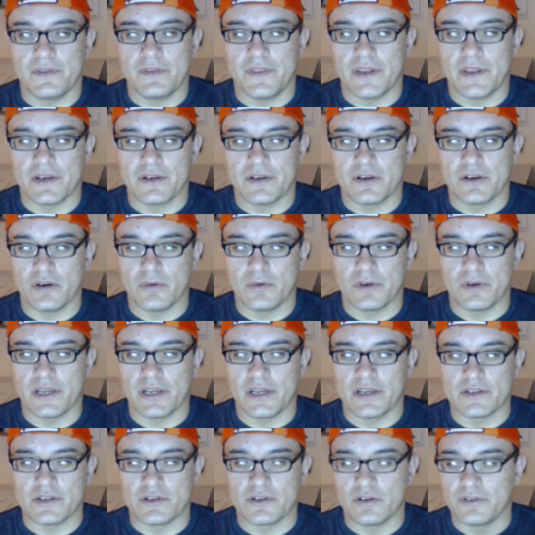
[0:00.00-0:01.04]
then go,
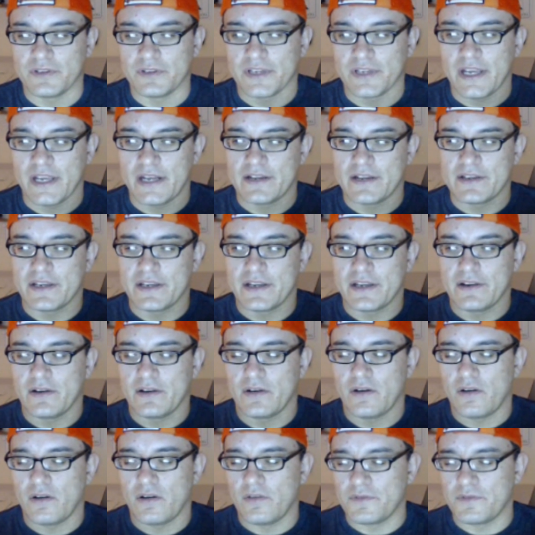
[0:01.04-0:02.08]
and Dalton kind of
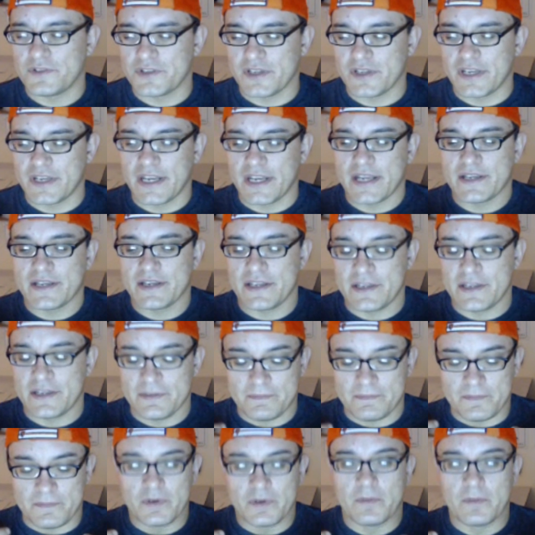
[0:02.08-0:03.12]
all of a sudden
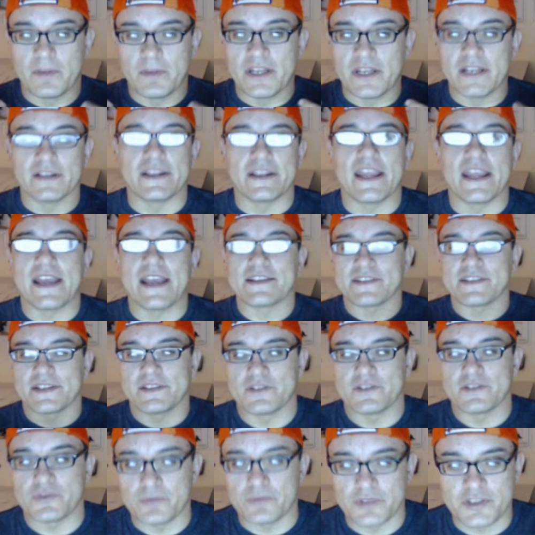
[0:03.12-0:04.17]
he immediately has like
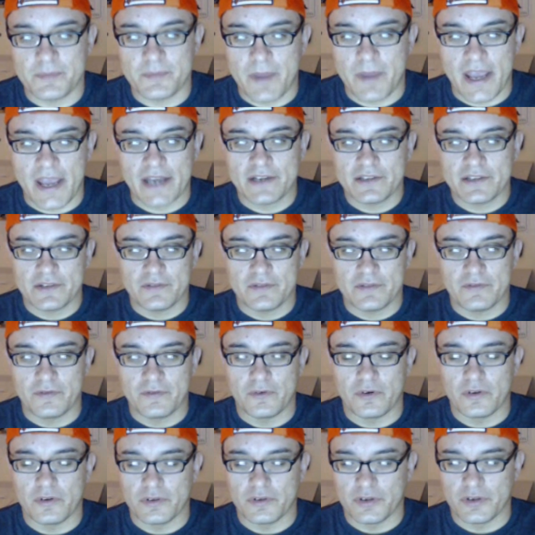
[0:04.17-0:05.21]
this respect
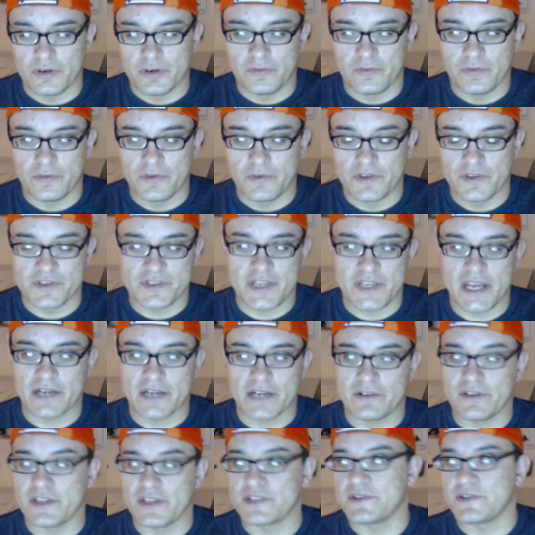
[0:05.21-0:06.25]
for, for this
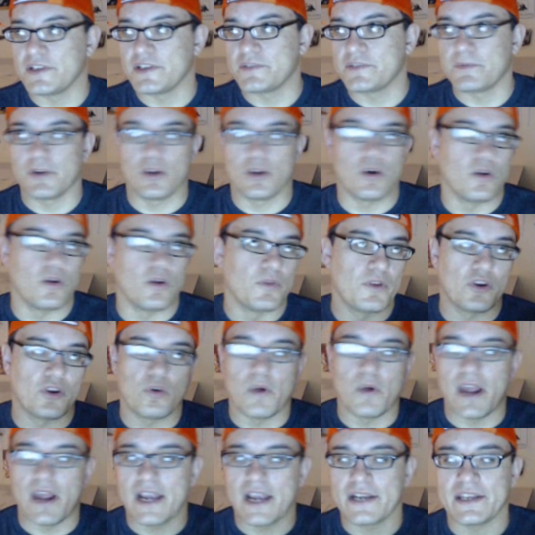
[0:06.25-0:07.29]
doctor that's been called the
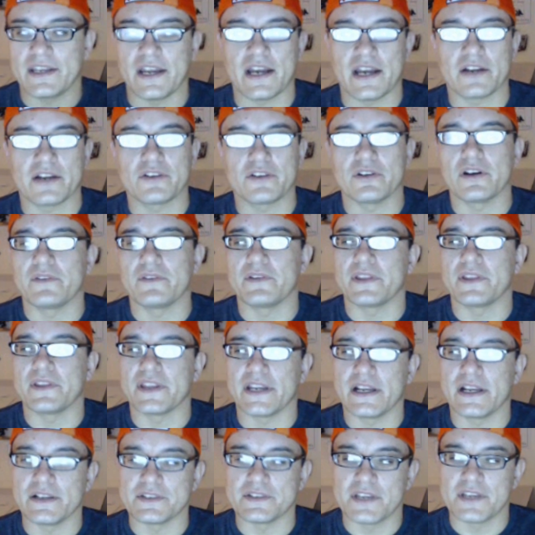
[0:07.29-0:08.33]
quack doctor and
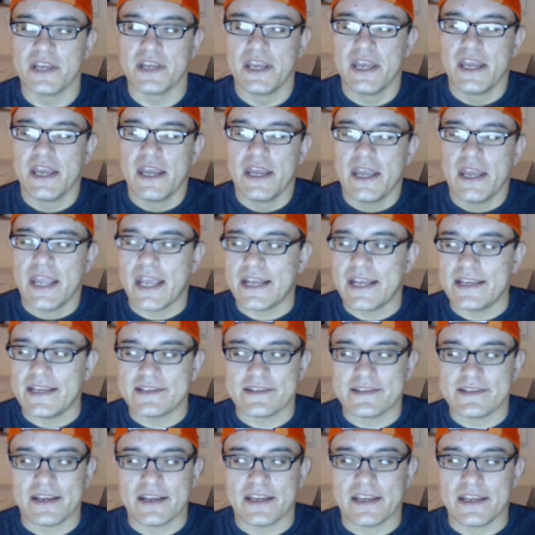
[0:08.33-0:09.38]
everything else. And
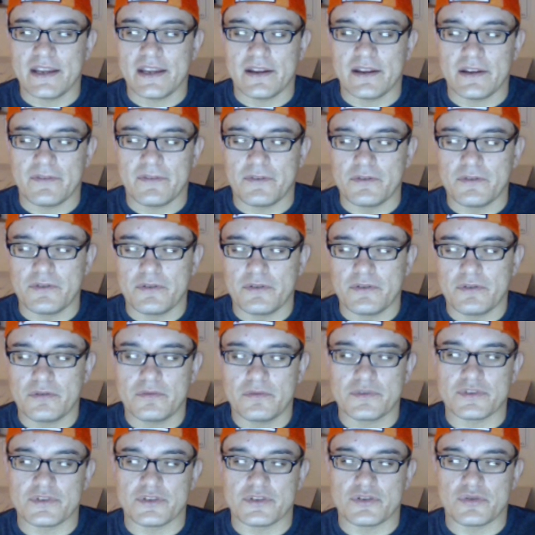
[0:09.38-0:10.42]
he's like, if you knew it
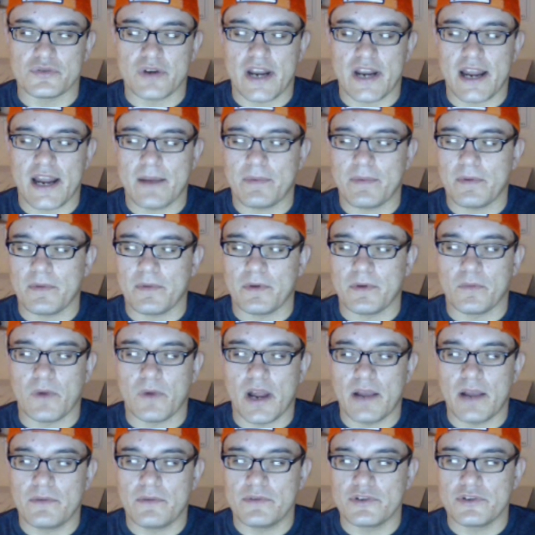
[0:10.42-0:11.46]
was a trap, I mean,
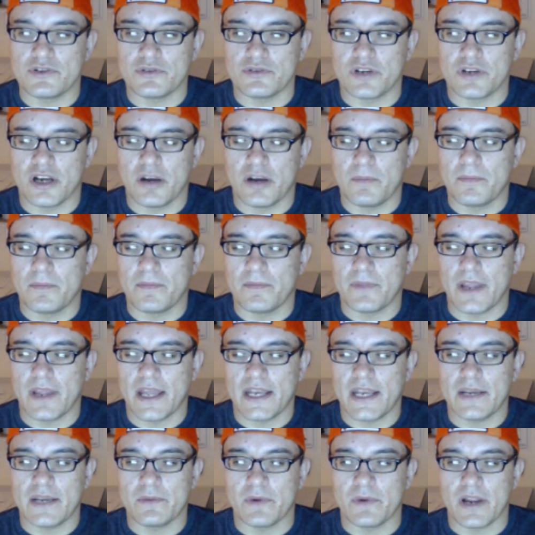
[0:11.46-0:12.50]
why would you come
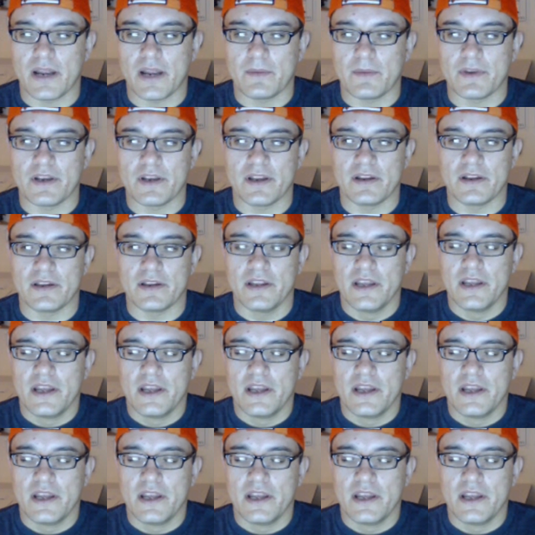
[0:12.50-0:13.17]
anyway? I mean,